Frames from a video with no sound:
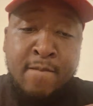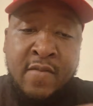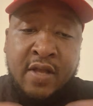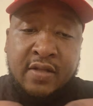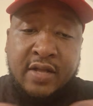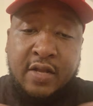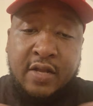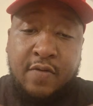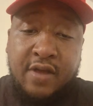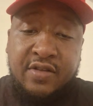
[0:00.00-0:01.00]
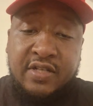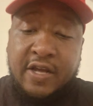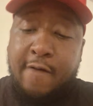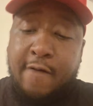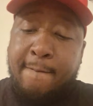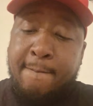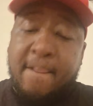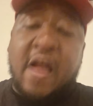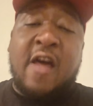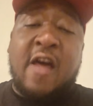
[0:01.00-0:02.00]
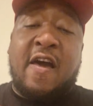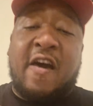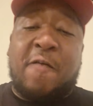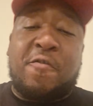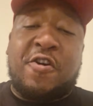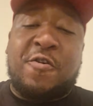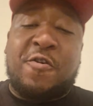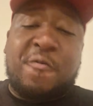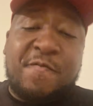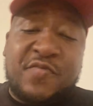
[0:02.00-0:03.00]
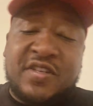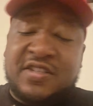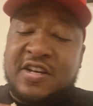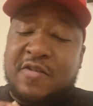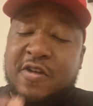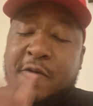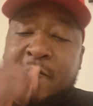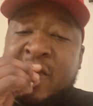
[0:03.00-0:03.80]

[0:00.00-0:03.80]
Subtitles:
Daily, write this down. Bro, let's go, bro.